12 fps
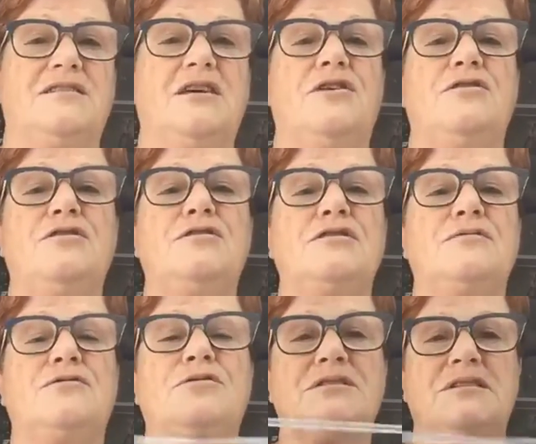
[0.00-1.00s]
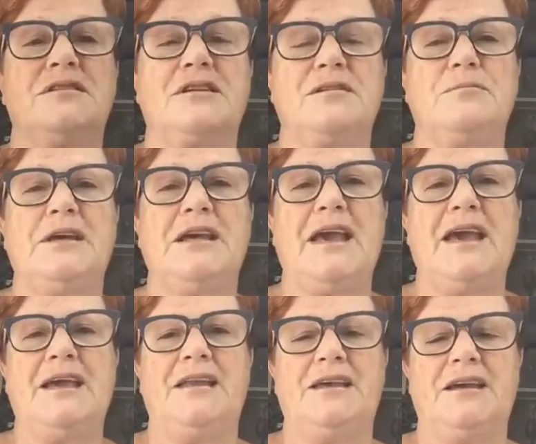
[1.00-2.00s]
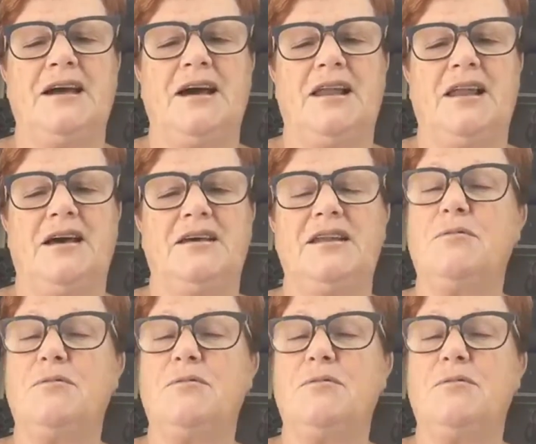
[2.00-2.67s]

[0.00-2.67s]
so useful because it can be any colour.